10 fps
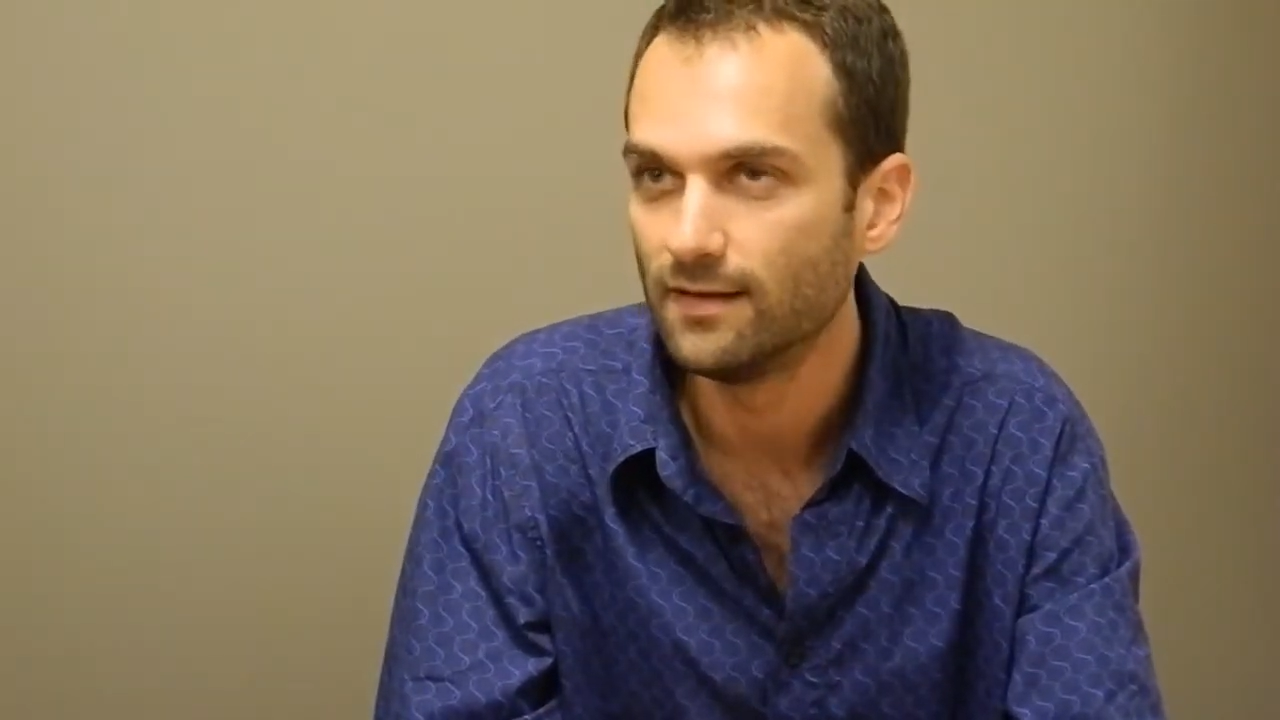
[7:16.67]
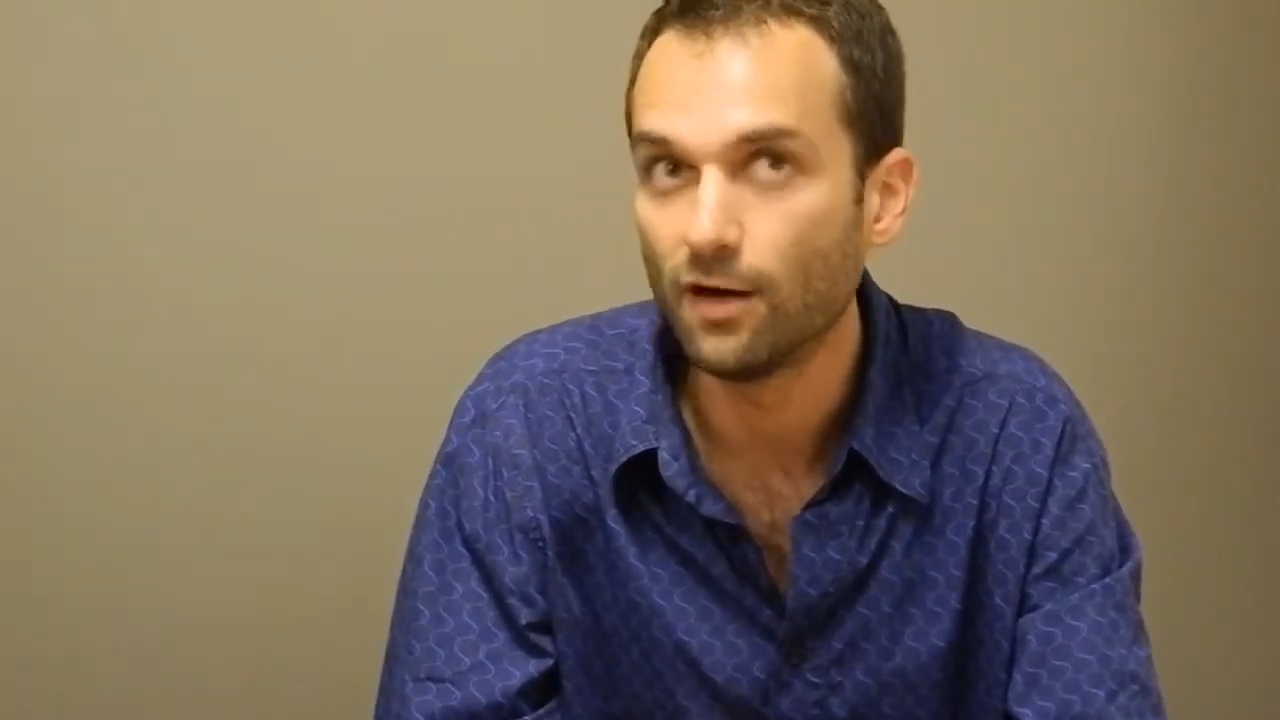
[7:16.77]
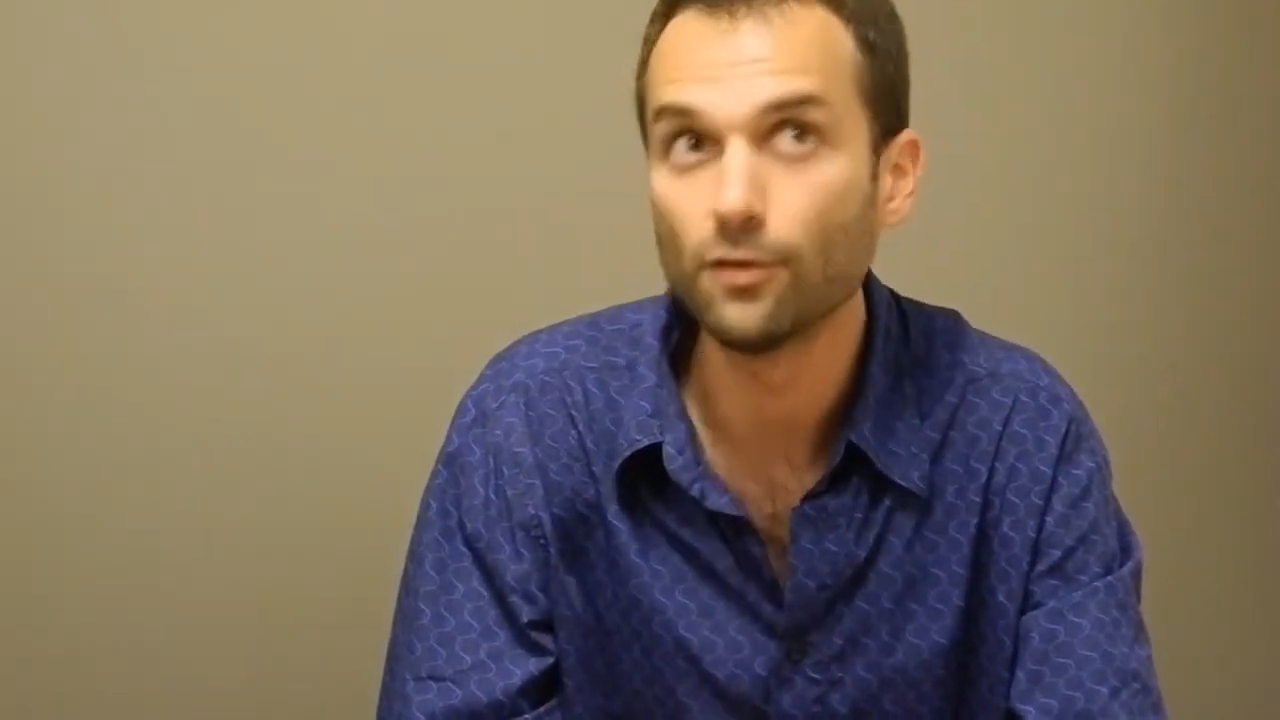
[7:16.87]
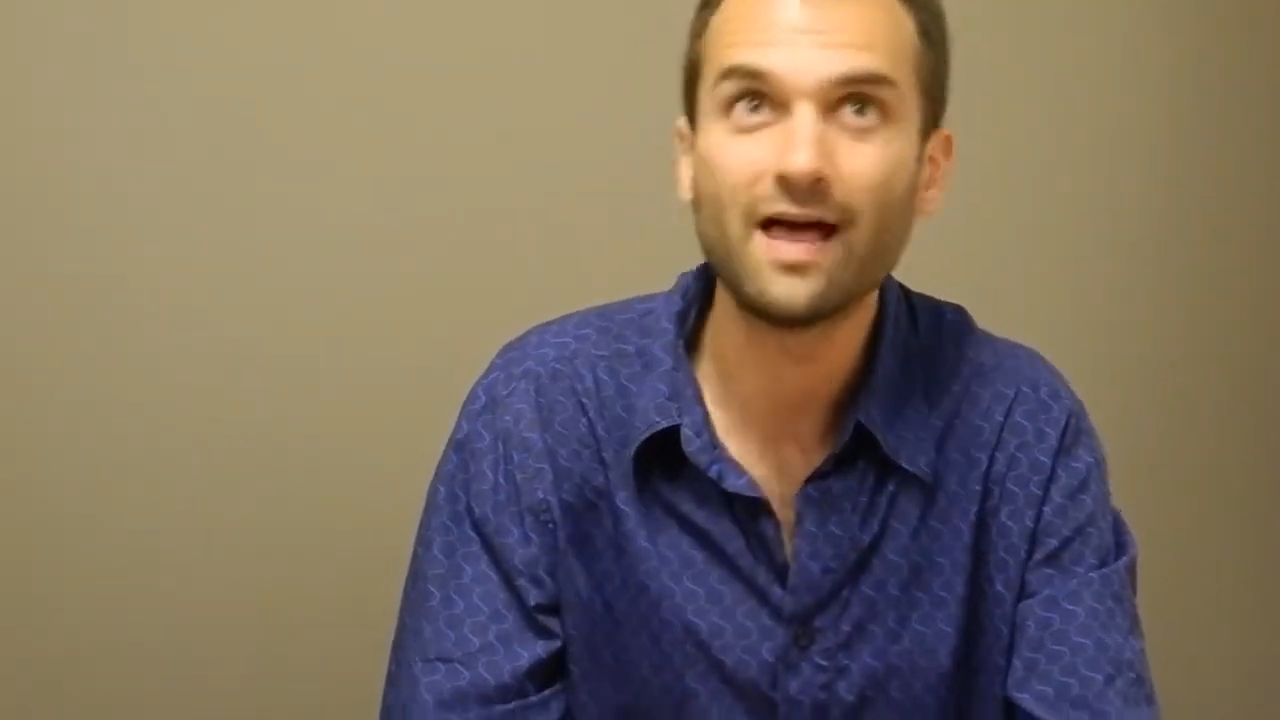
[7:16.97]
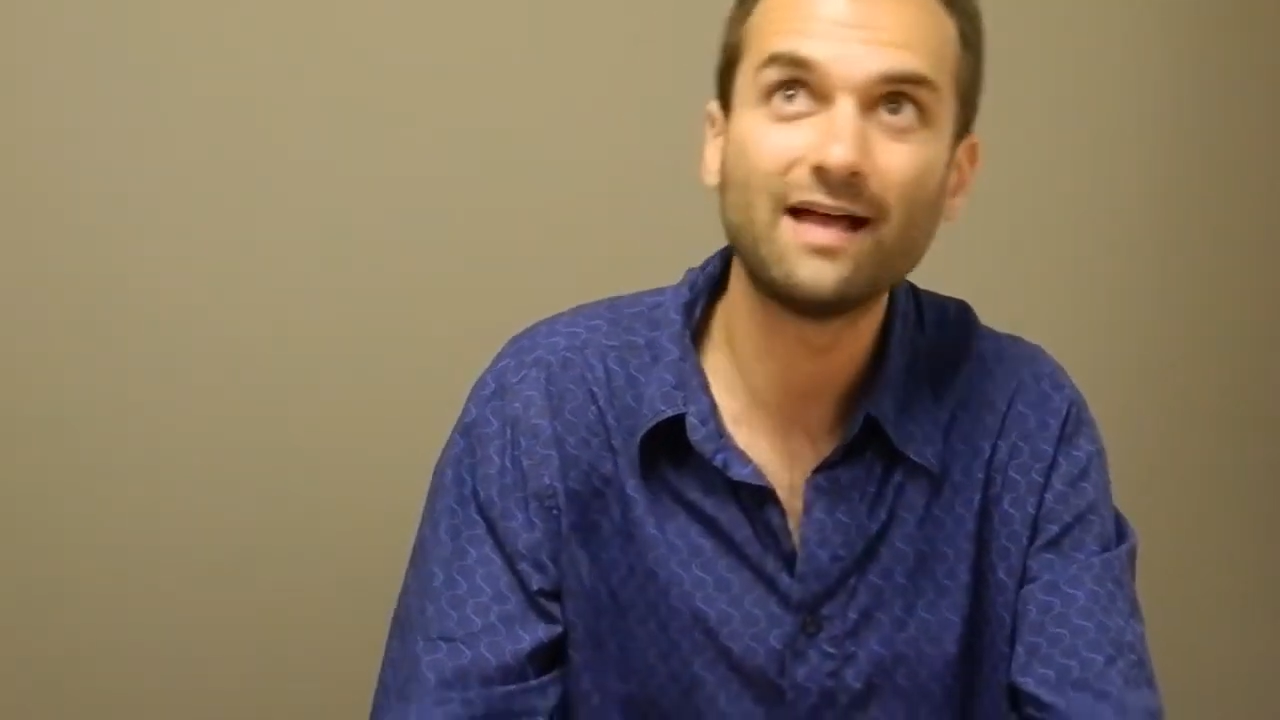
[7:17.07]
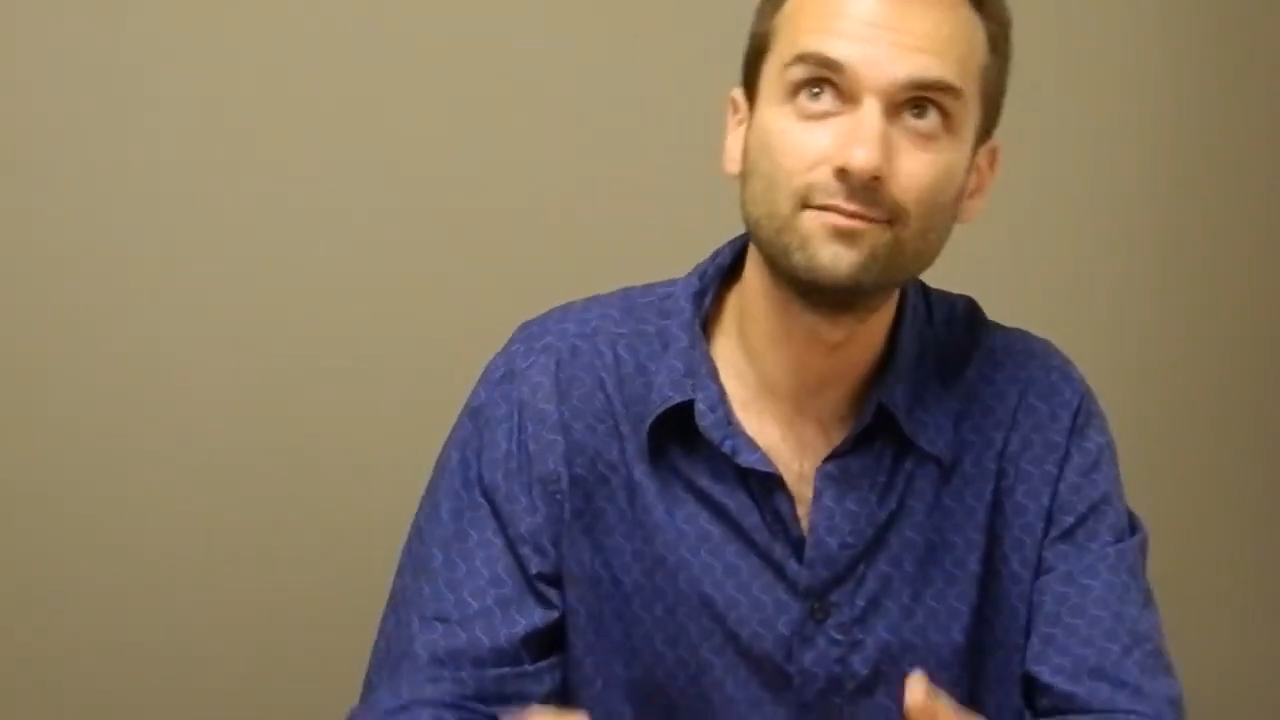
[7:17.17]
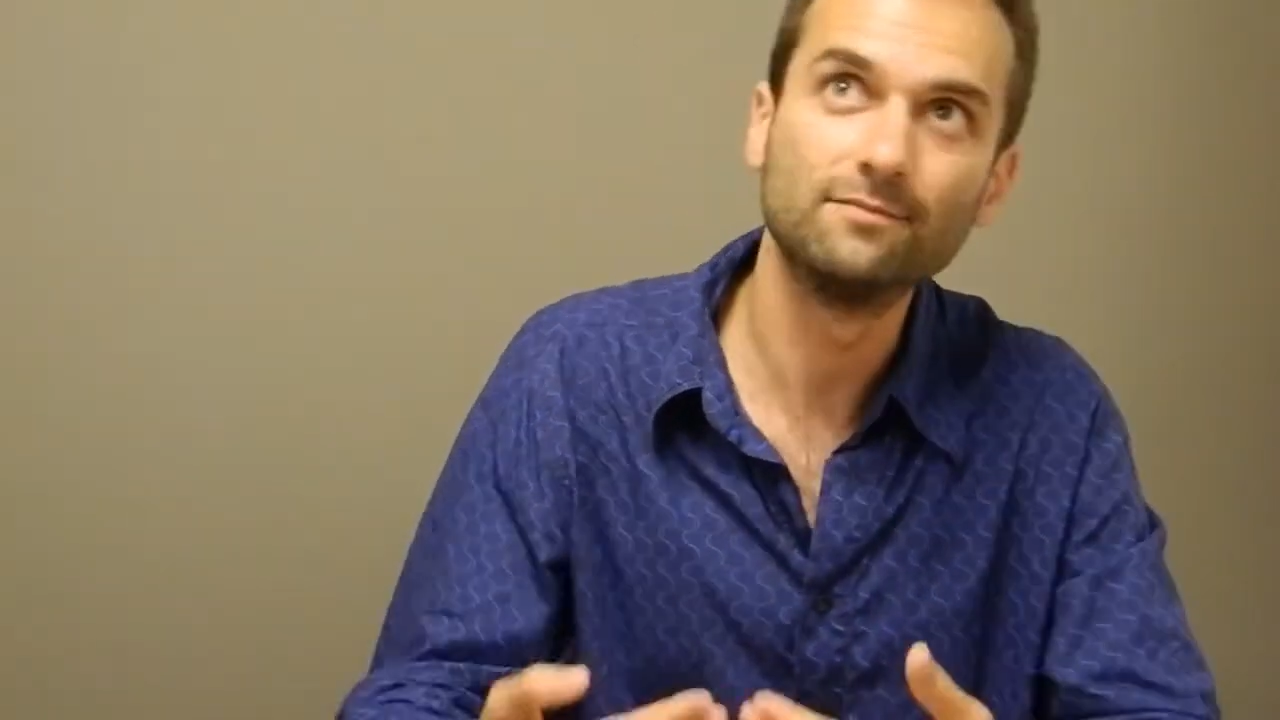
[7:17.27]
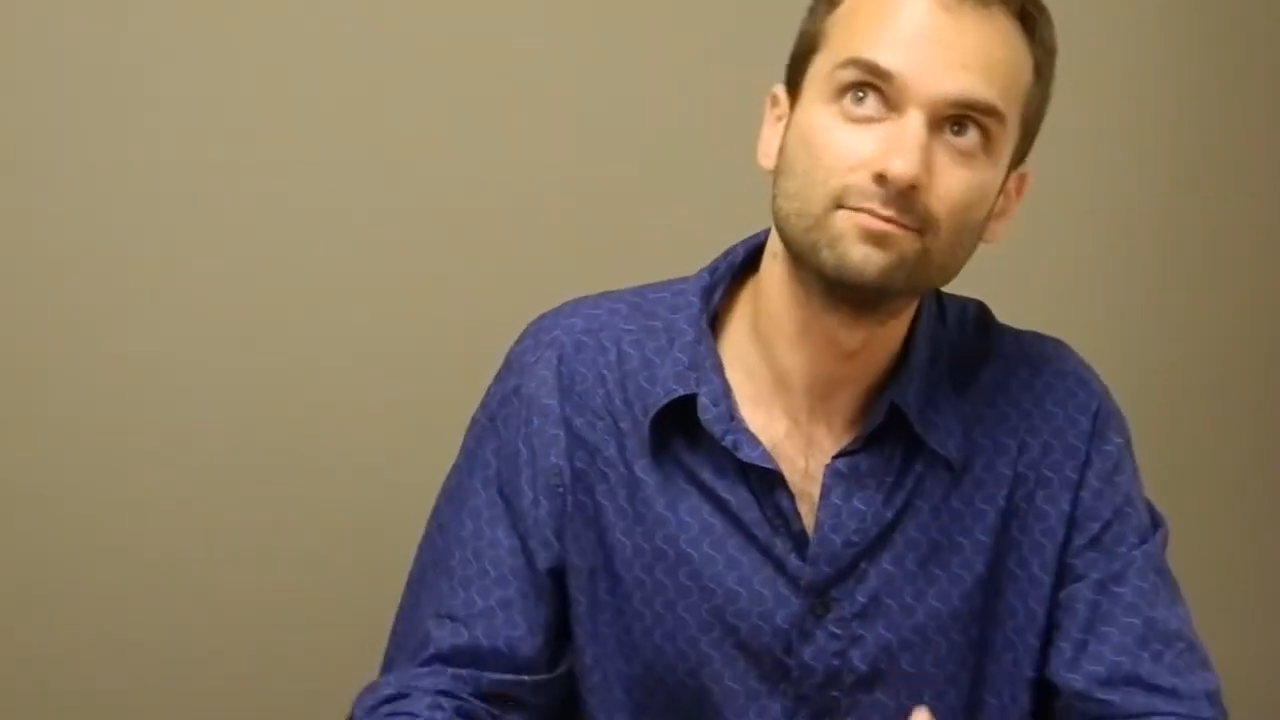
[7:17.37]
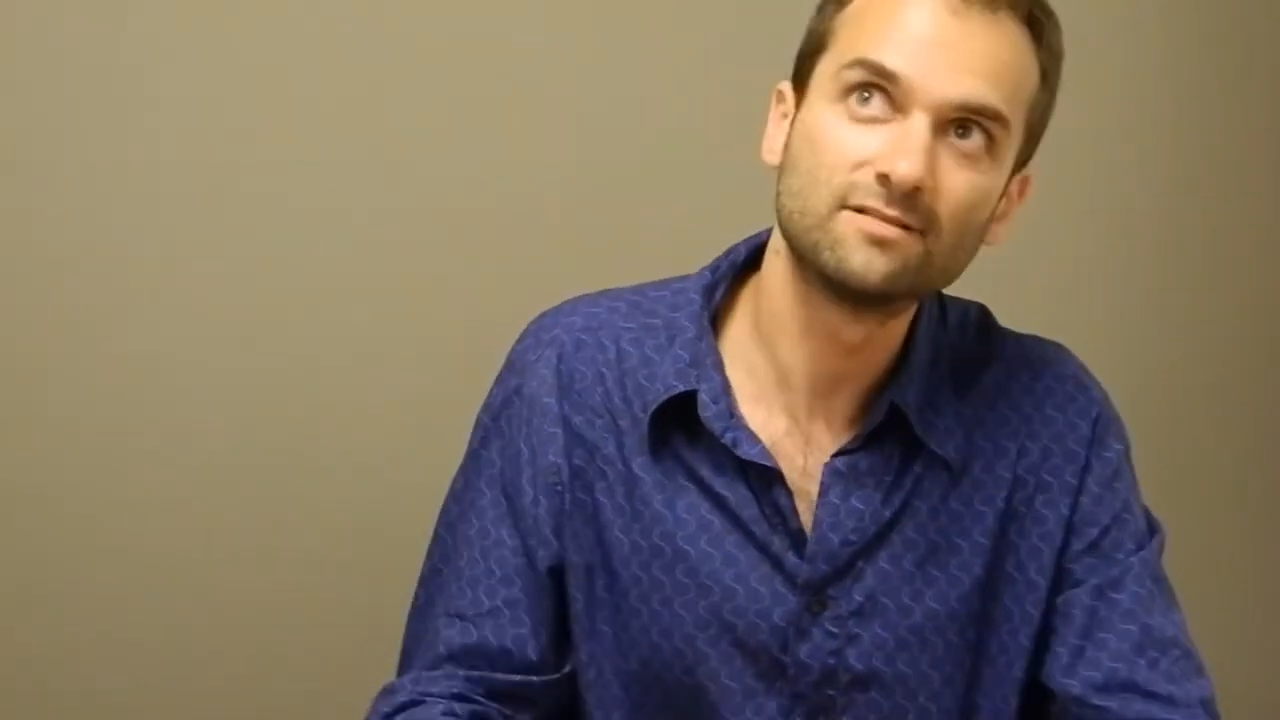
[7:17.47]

Although that